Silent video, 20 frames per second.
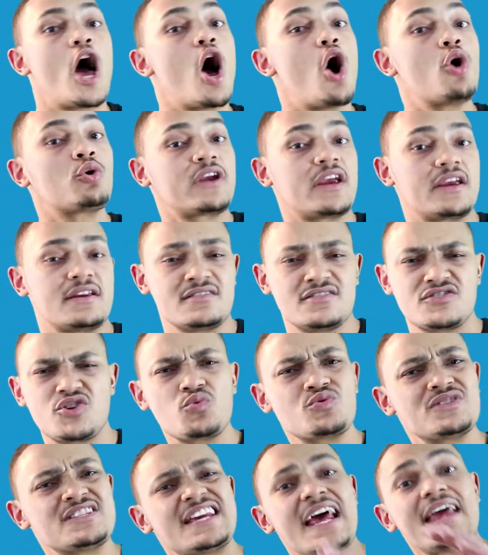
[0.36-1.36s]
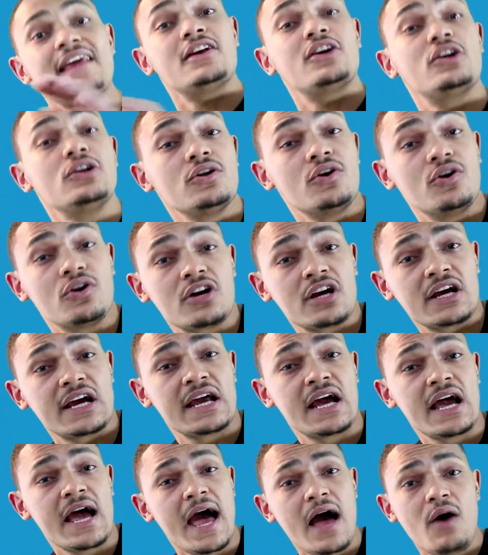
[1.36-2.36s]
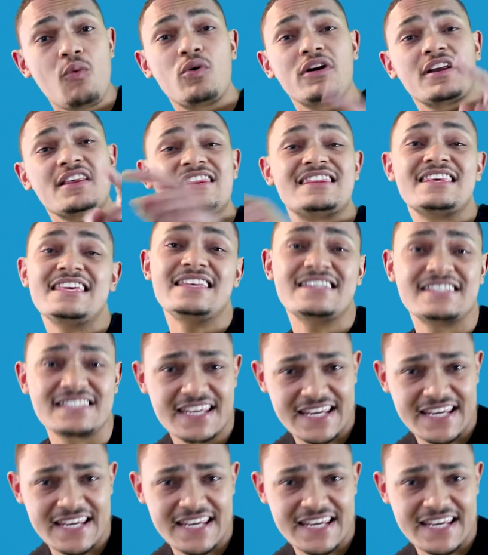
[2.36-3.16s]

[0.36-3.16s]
Okay, so take a look at one of these